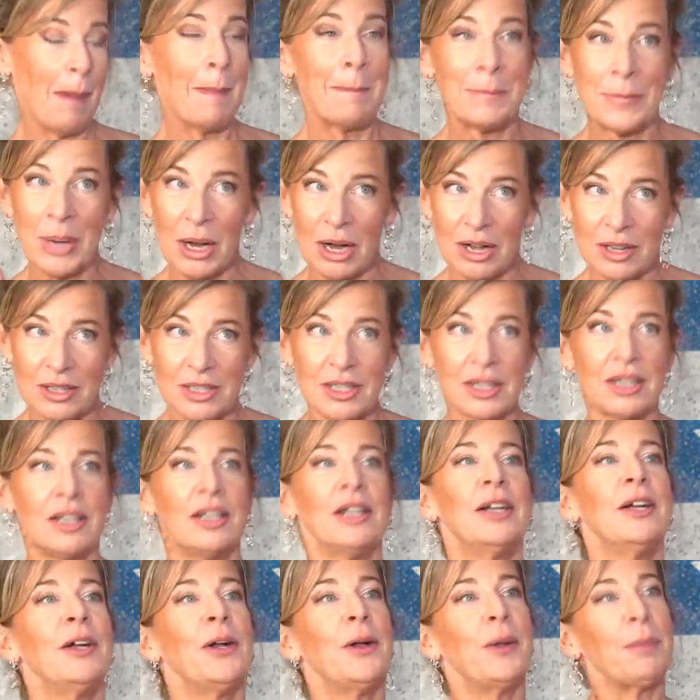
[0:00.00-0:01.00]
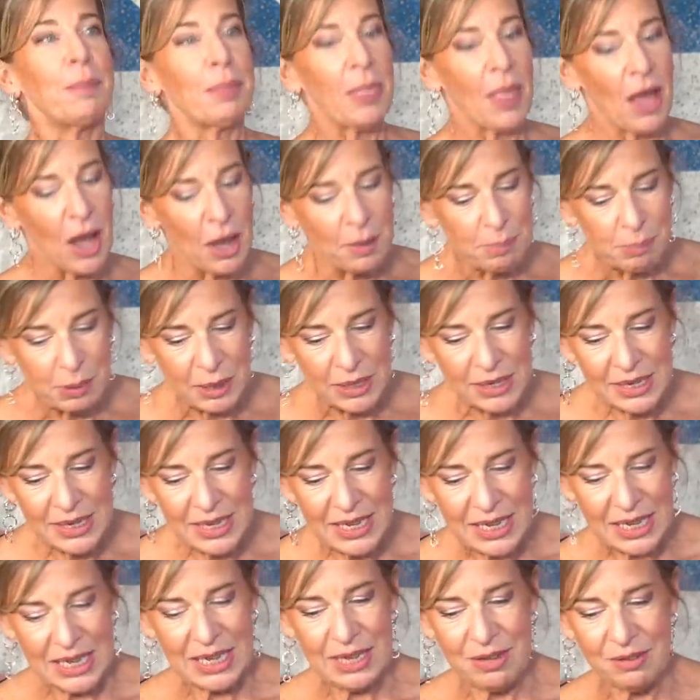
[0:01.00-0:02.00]
Mm. But I
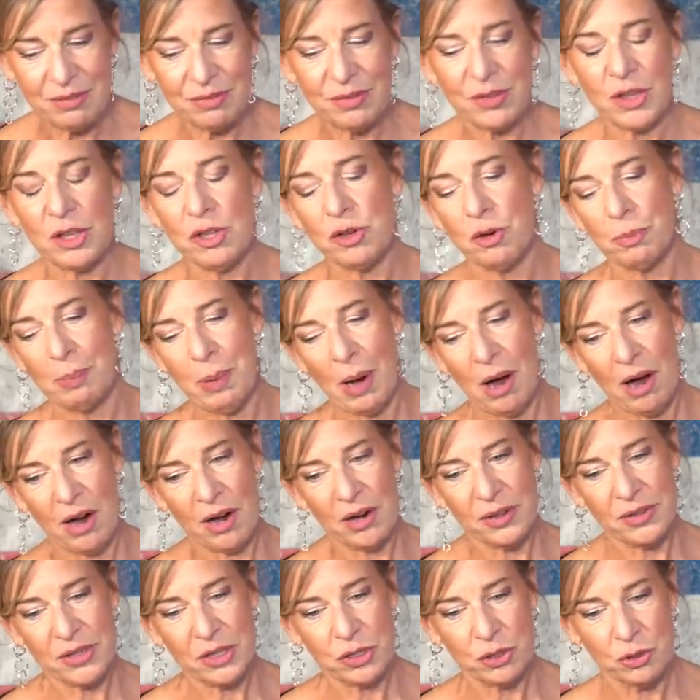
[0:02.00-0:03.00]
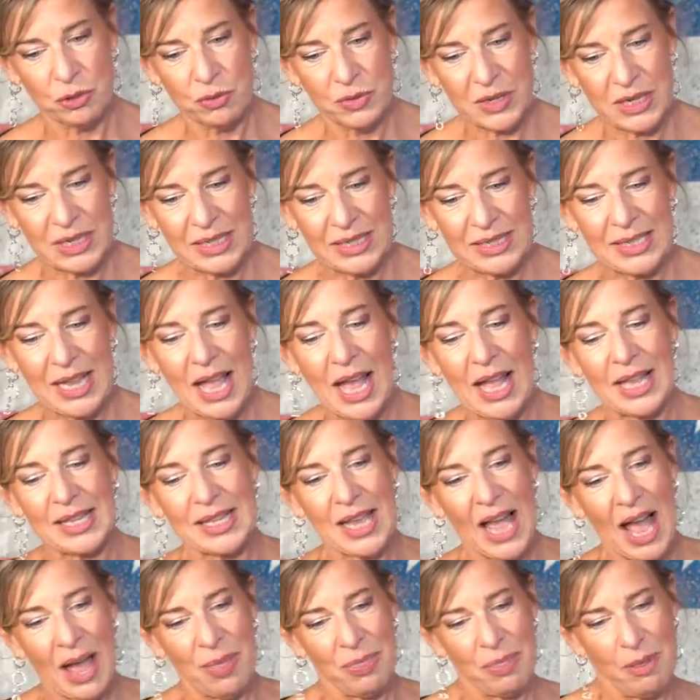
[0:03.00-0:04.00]
believe that your path is already set,
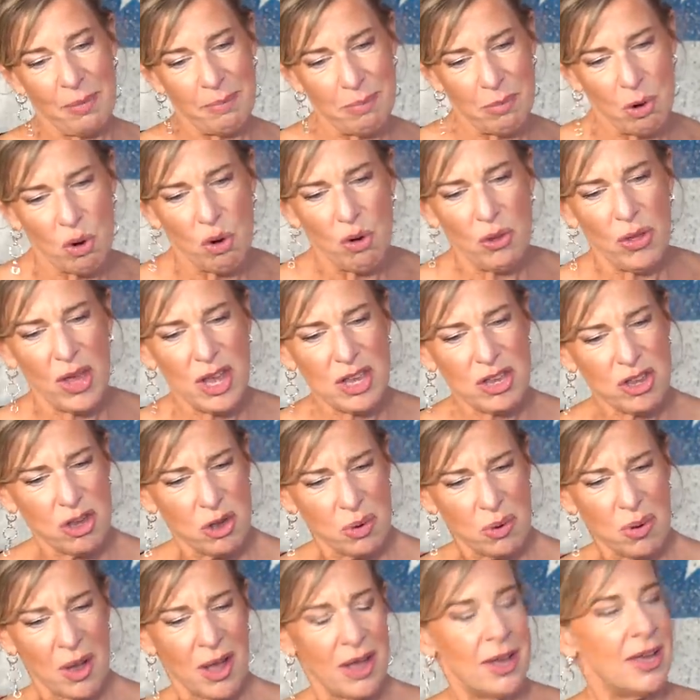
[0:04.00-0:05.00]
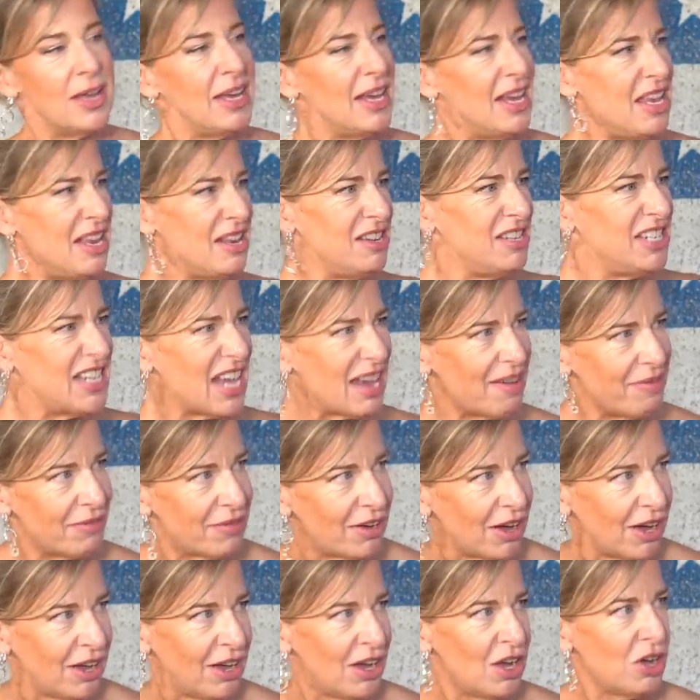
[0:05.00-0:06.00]
and the more that you
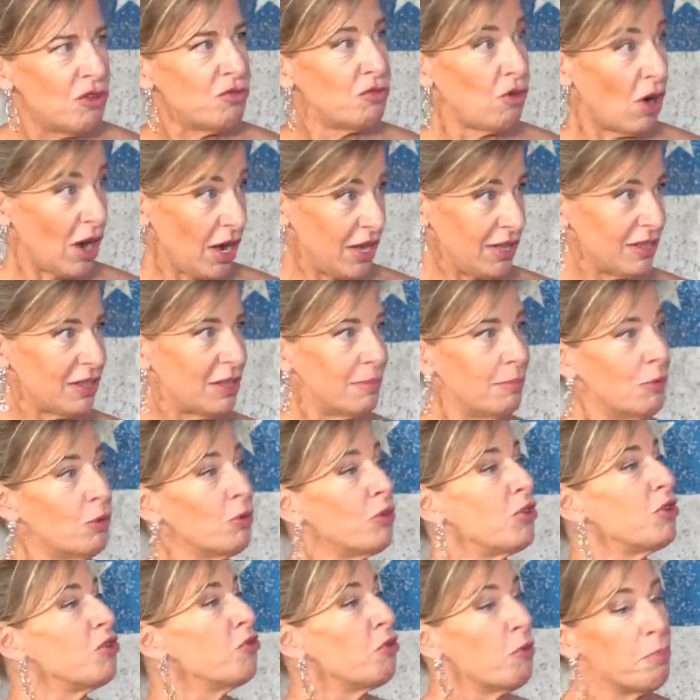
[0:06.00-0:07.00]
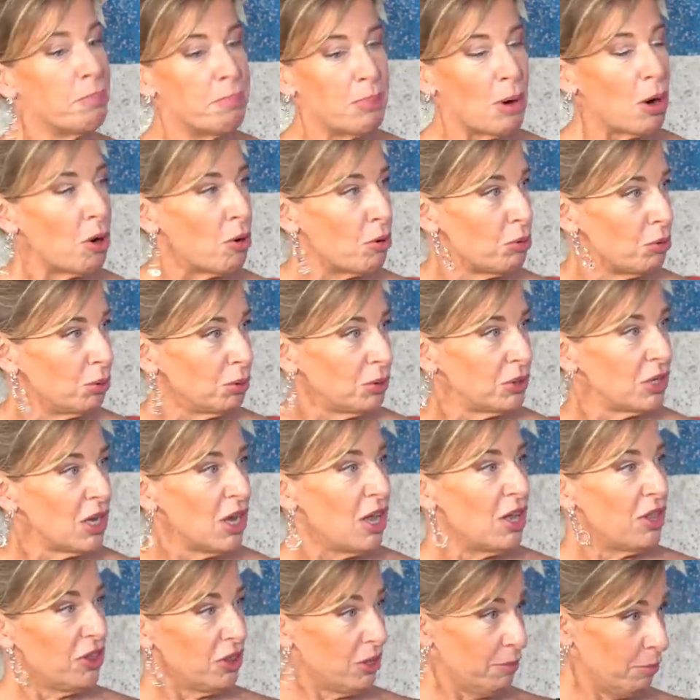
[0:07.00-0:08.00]
endeavor, right, the more that you're bold,
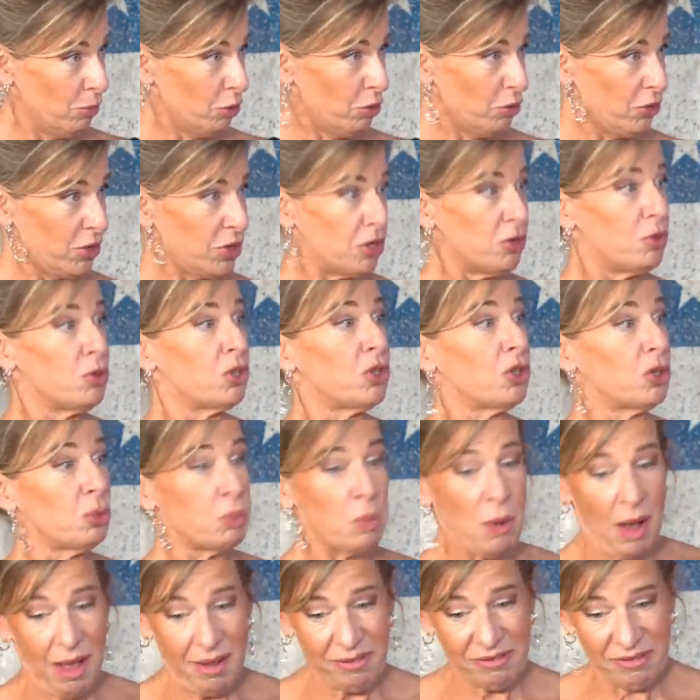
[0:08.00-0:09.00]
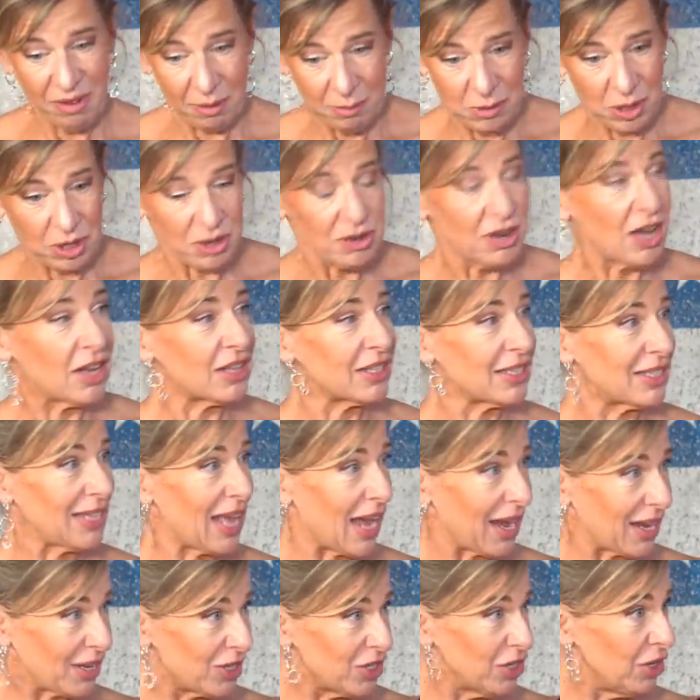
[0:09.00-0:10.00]
the more that you sweat from your
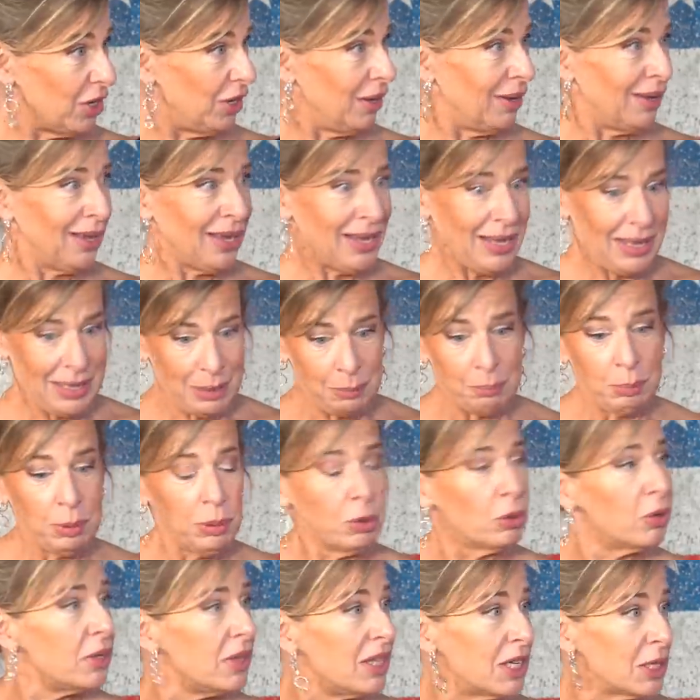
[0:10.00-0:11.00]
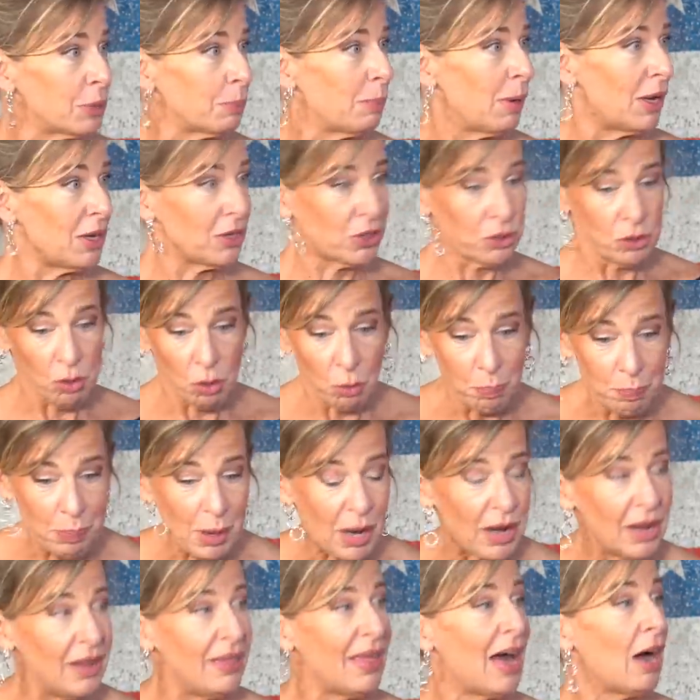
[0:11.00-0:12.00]
nutsack to employ this person or
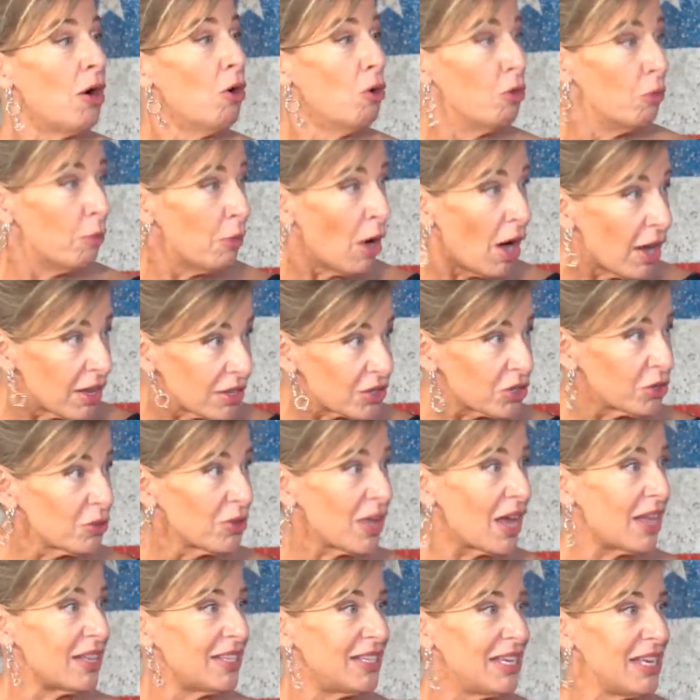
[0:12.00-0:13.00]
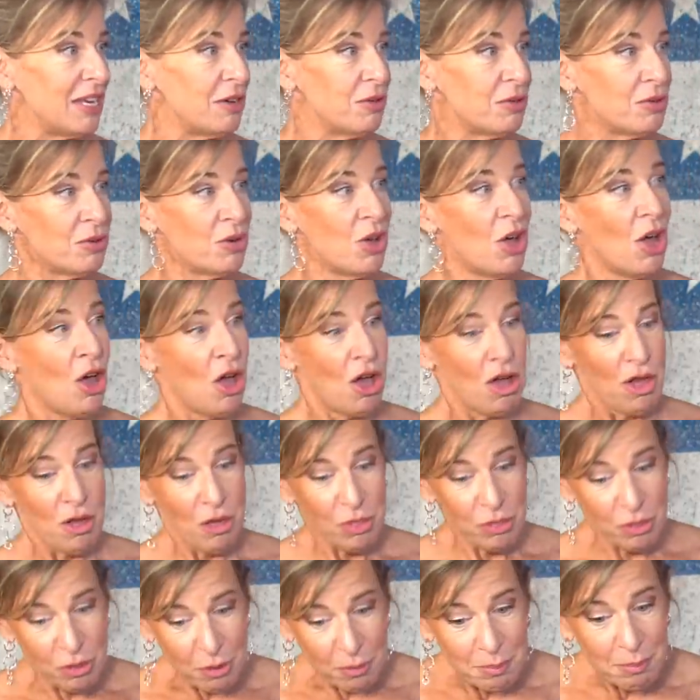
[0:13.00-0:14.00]
buy that or hustle that deal,
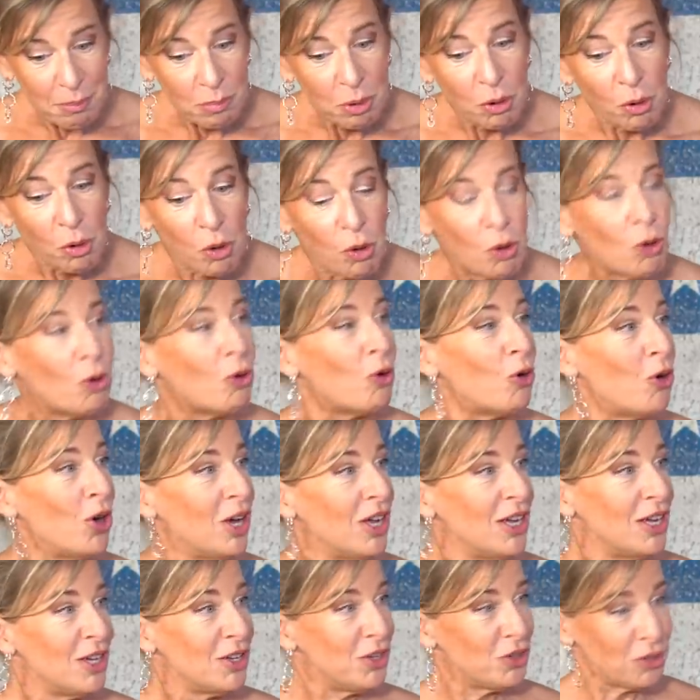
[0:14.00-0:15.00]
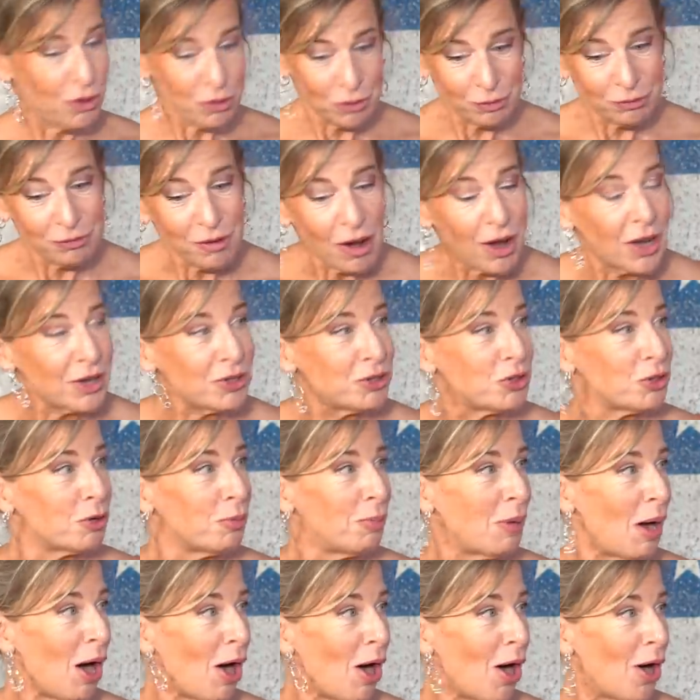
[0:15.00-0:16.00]
the more you find your
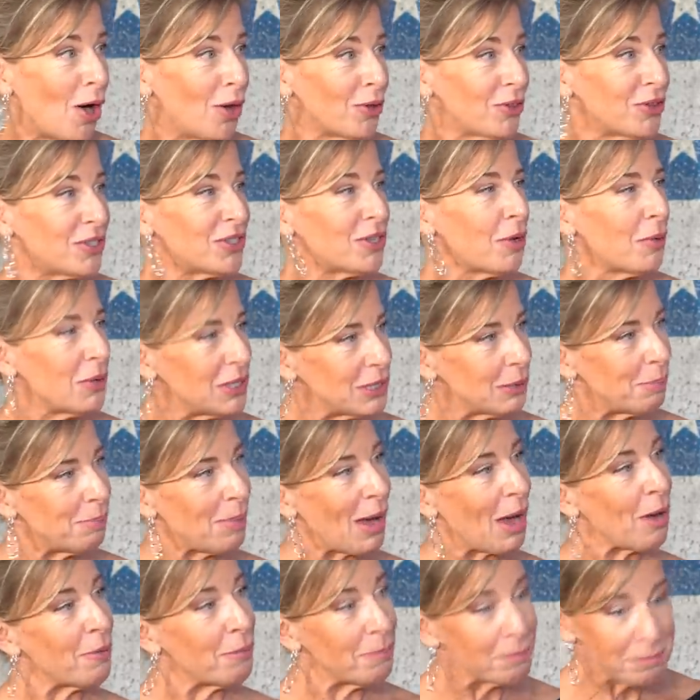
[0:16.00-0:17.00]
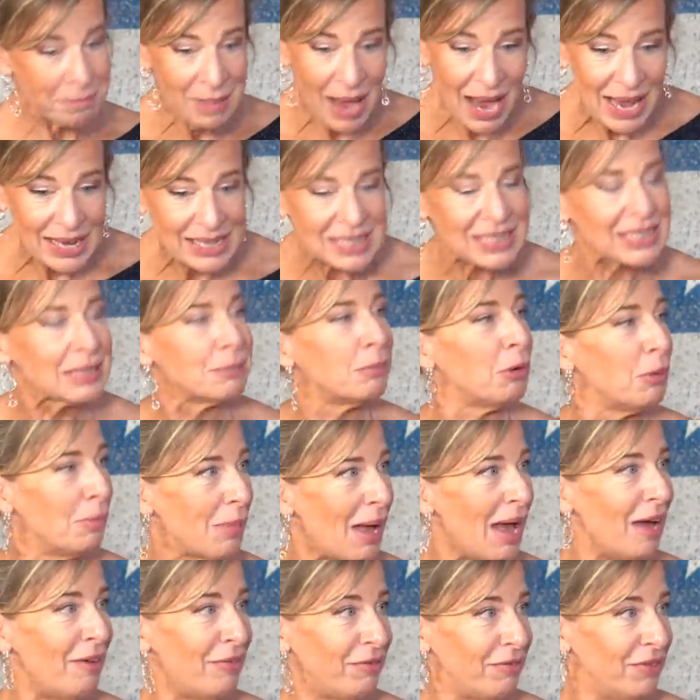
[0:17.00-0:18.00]
path. So it's about maximum
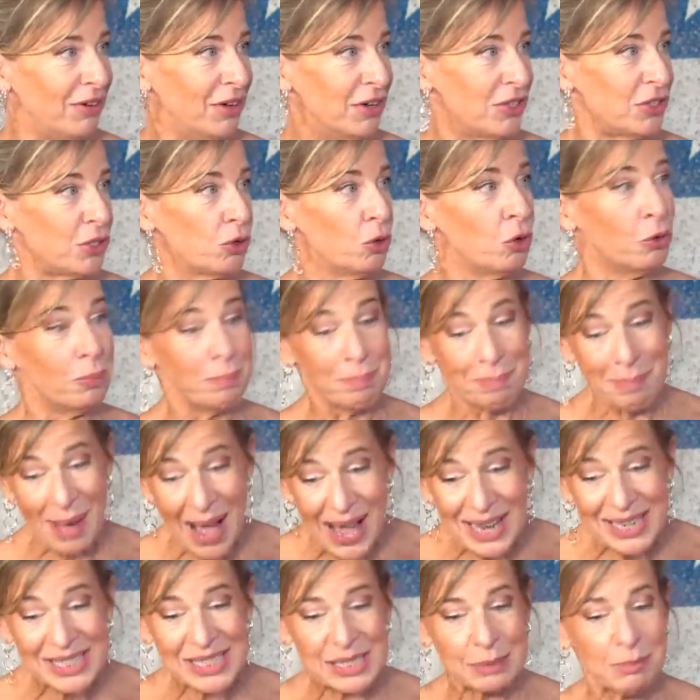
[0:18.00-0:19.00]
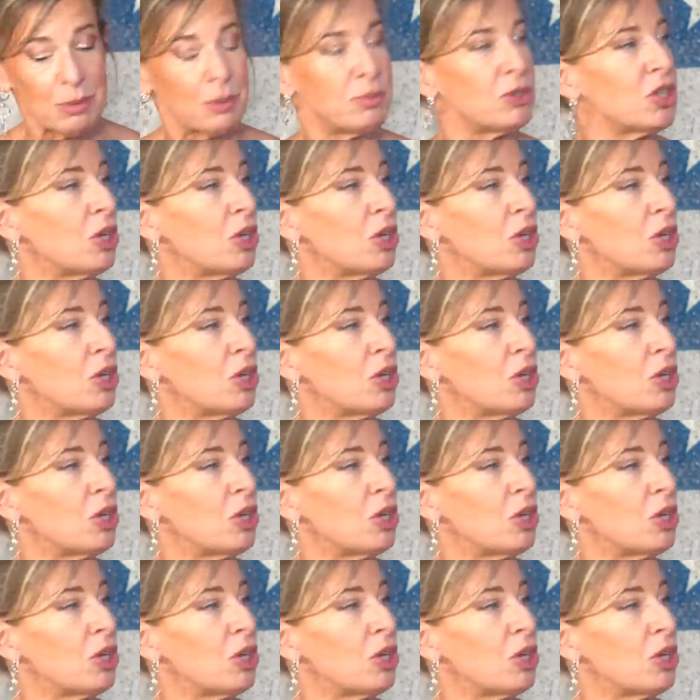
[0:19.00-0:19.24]
effort or right. maximum.